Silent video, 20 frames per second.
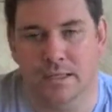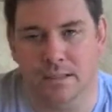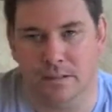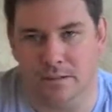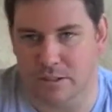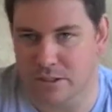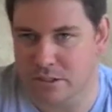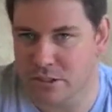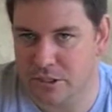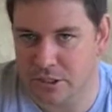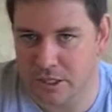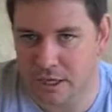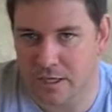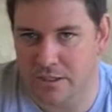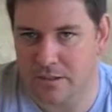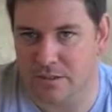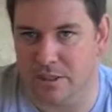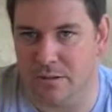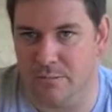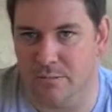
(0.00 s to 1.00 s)

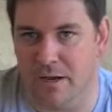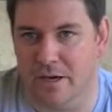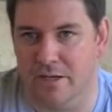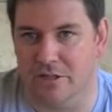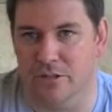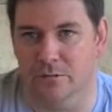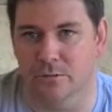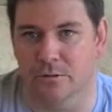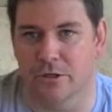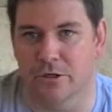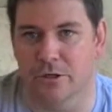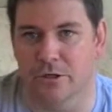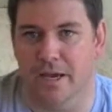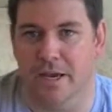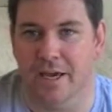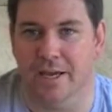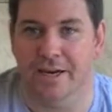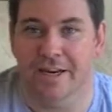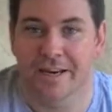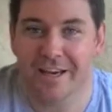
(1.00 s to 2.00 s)
Discharge that patient when you
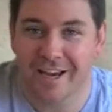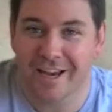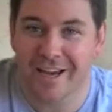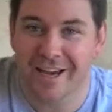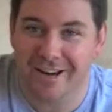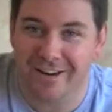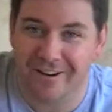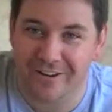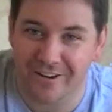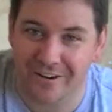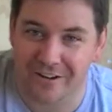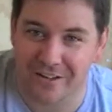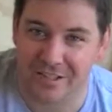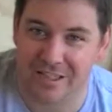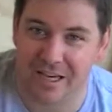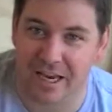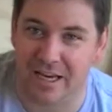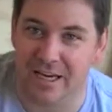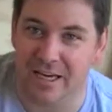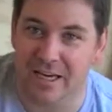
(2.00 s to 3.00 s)
can. And I've got to
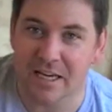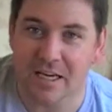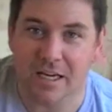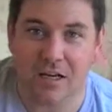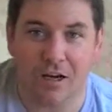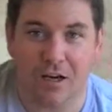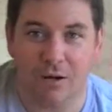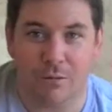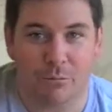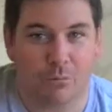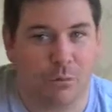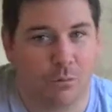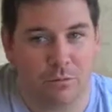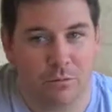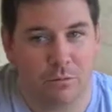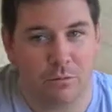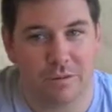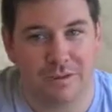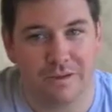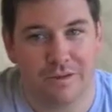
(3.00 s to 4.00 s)
say,
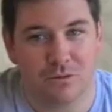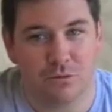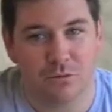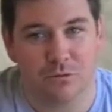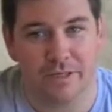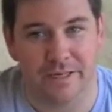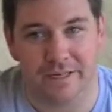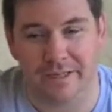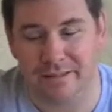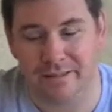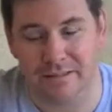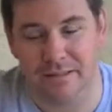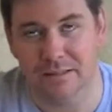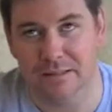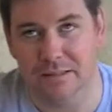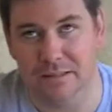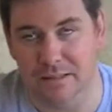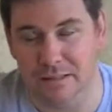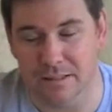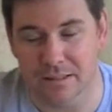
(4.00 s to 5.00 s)
probably this week,
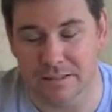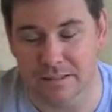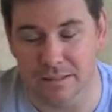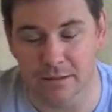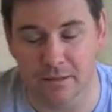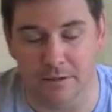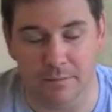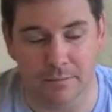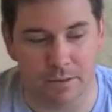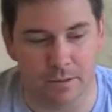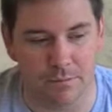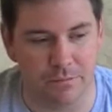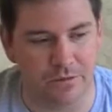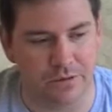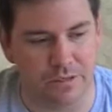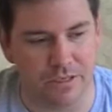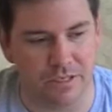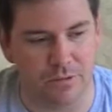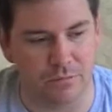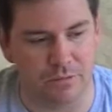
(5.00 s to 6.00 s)
I'm
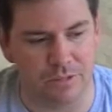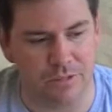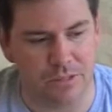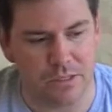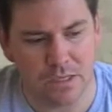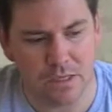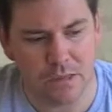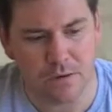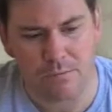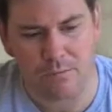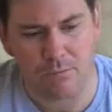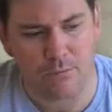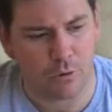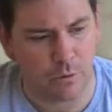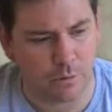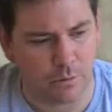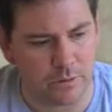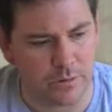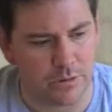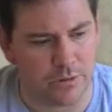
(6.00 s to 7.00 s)
thinking, but
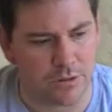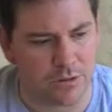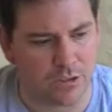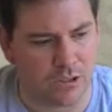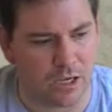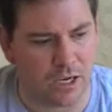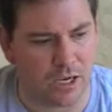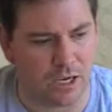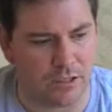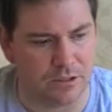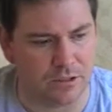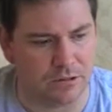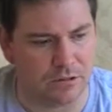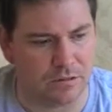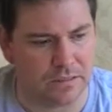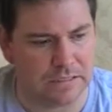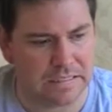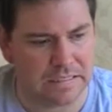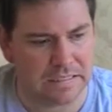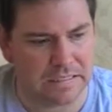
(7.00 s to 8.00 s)
probably discharged
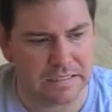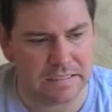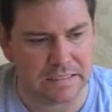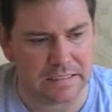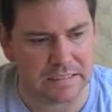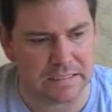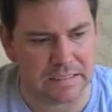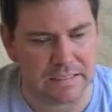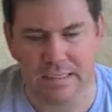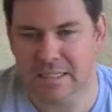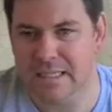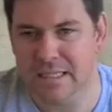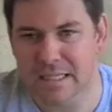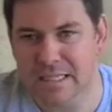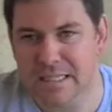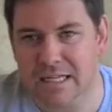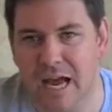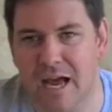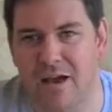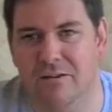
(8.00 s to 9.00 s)
at
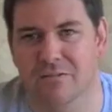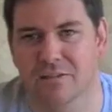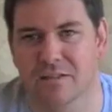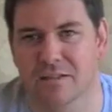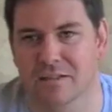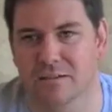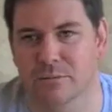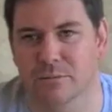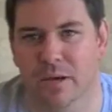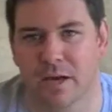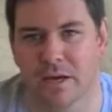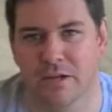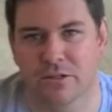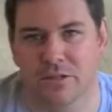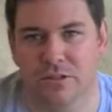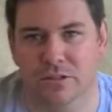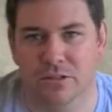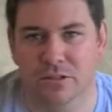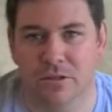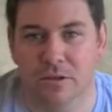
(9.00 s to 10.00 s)
least half a dozen
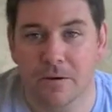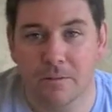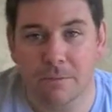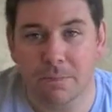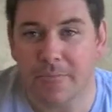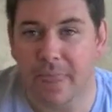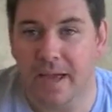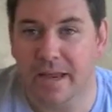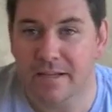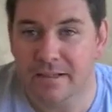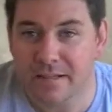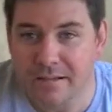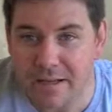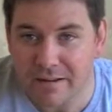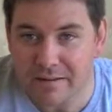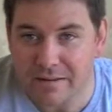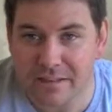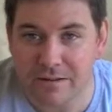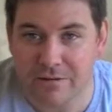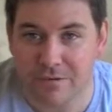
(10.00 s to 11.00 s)
patients. And
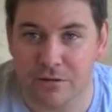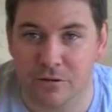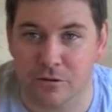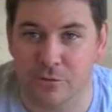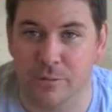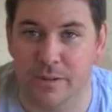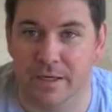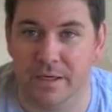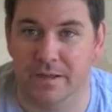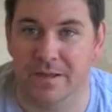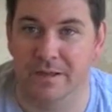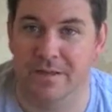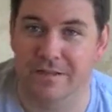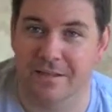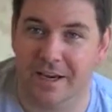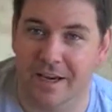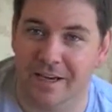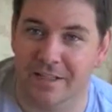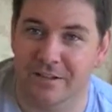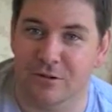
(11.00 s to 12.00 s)
nothing feels better than
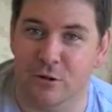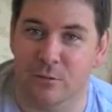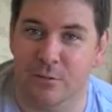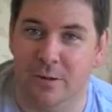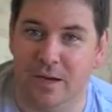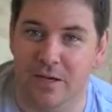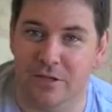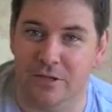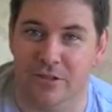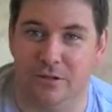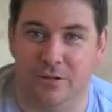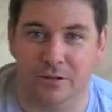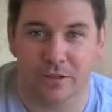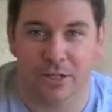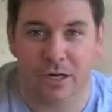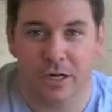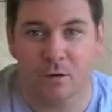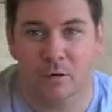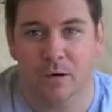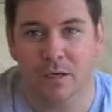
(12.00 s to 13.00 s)
saying to a patient, you
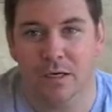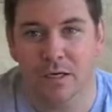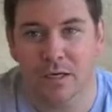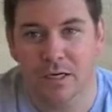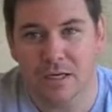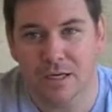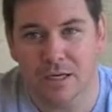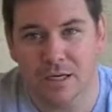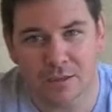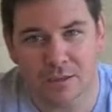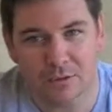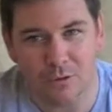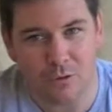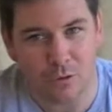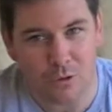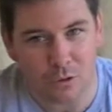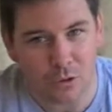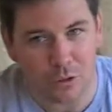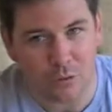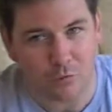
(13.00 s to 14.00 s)
know what,
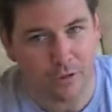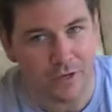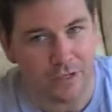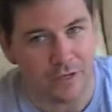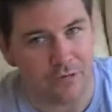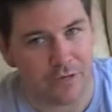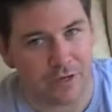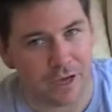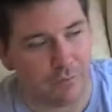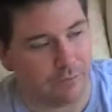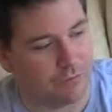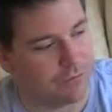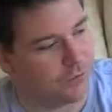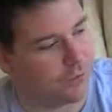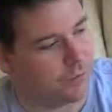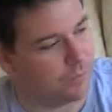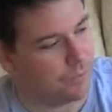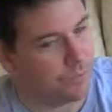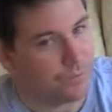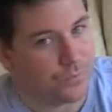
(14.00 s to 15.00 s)
look at where you've come
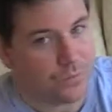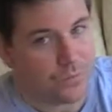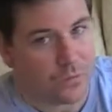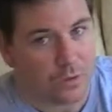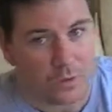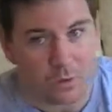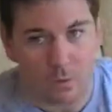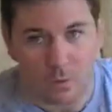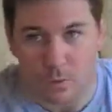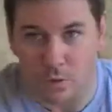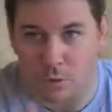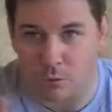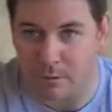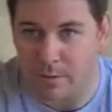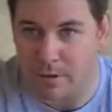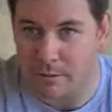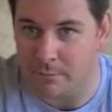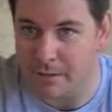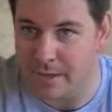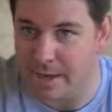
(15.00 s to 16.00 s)
from, look at
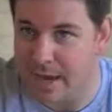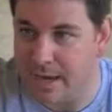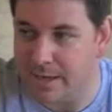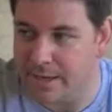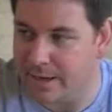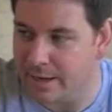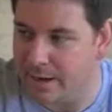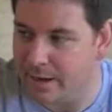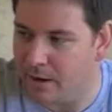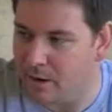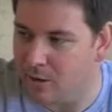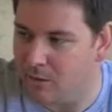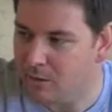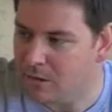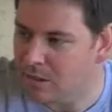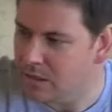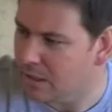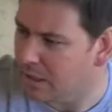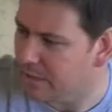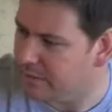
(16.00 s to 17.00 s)
where we are now.
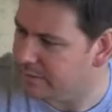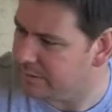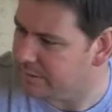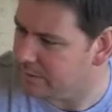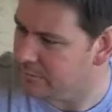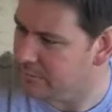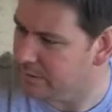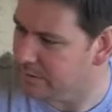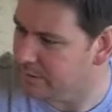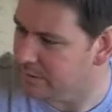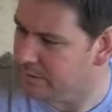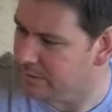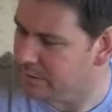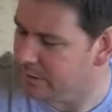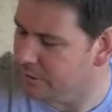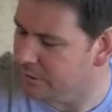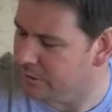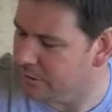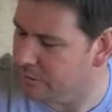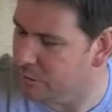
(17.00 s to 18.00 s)
I think we're
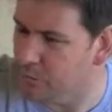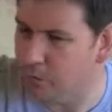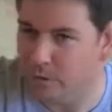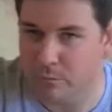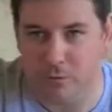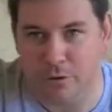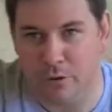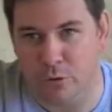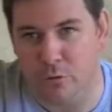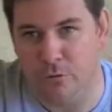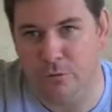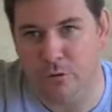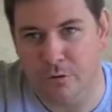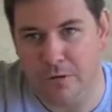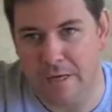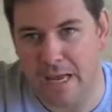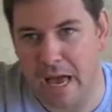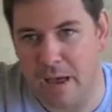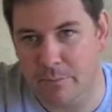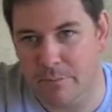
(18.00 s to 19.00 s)
at a point where you're
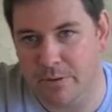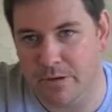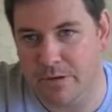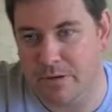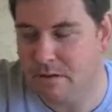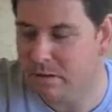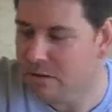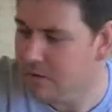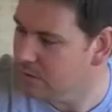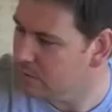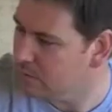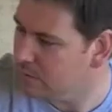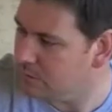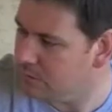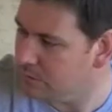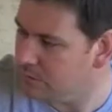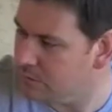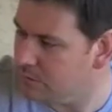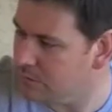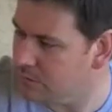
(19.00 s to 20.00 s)
very happy,
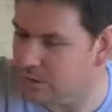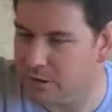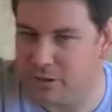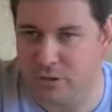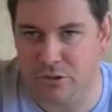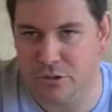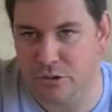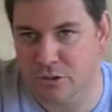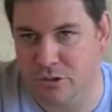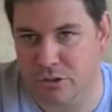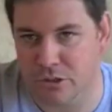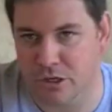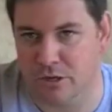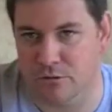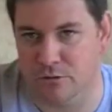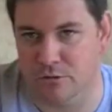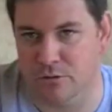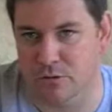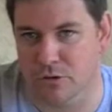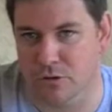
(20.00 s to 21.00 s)
the condition
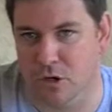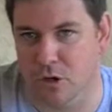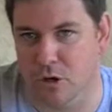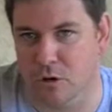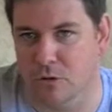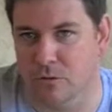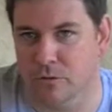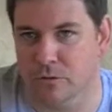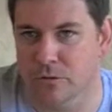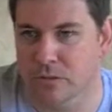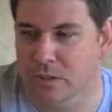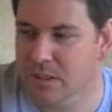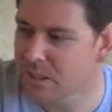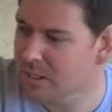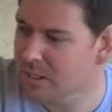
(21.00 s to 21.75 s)
has resolved.